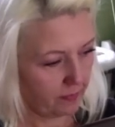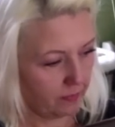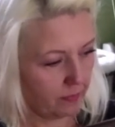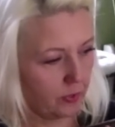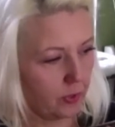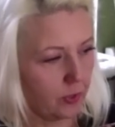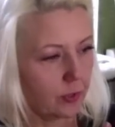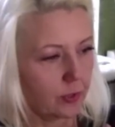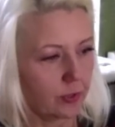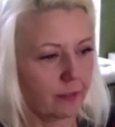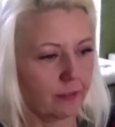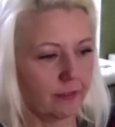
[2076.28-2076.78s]

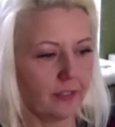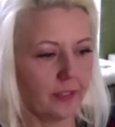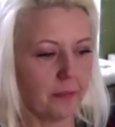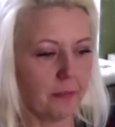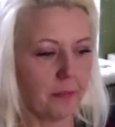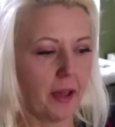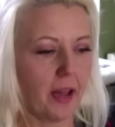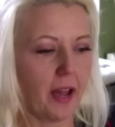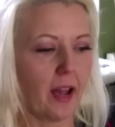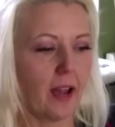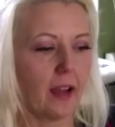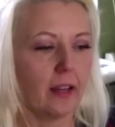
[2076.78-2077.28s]
Beautifully
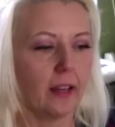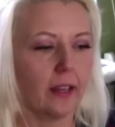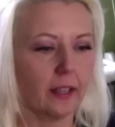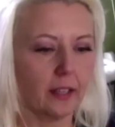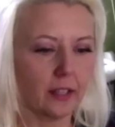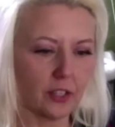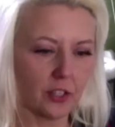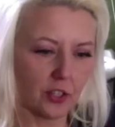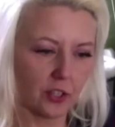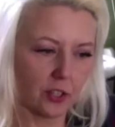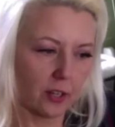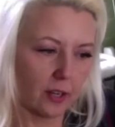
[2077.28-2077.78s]

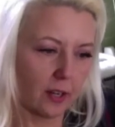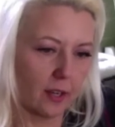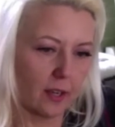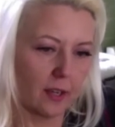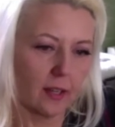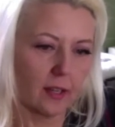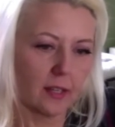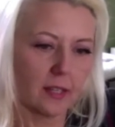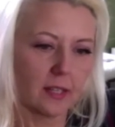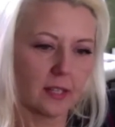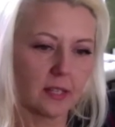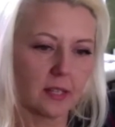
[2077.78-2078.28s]
packaged.
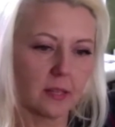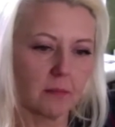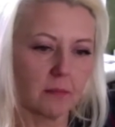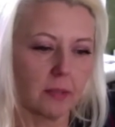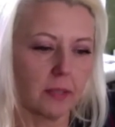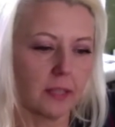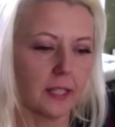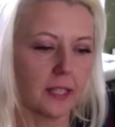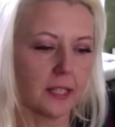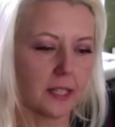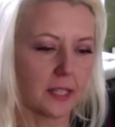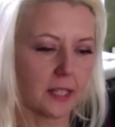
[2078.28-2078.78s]

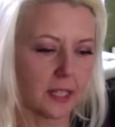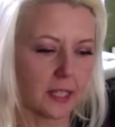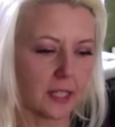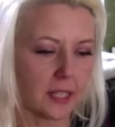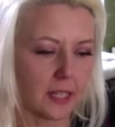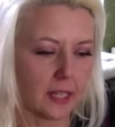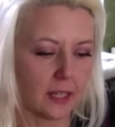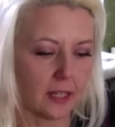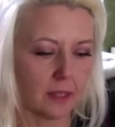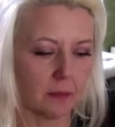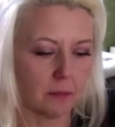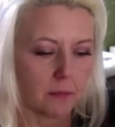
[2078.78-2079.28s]

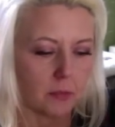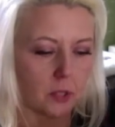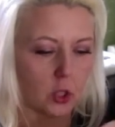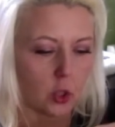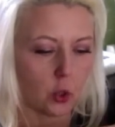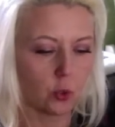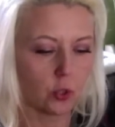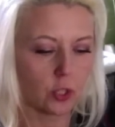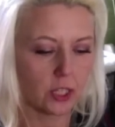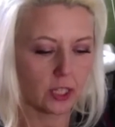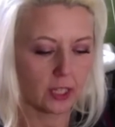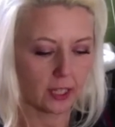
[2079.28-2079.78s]
Simplicity and
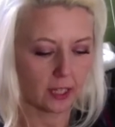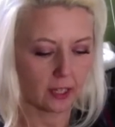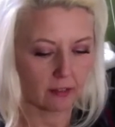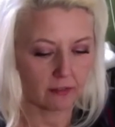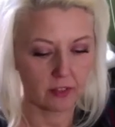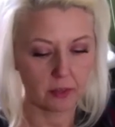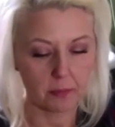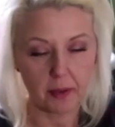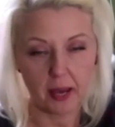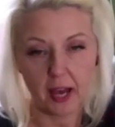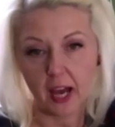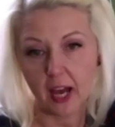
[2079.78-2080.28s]
beauty of
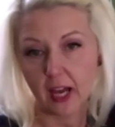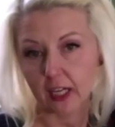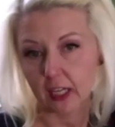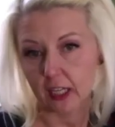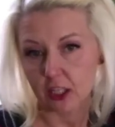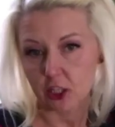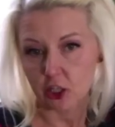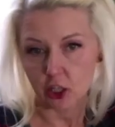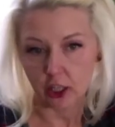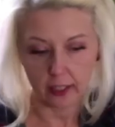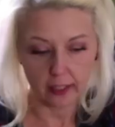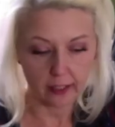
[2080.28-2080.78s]
the
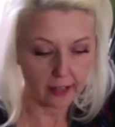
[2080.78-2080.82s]
packaging.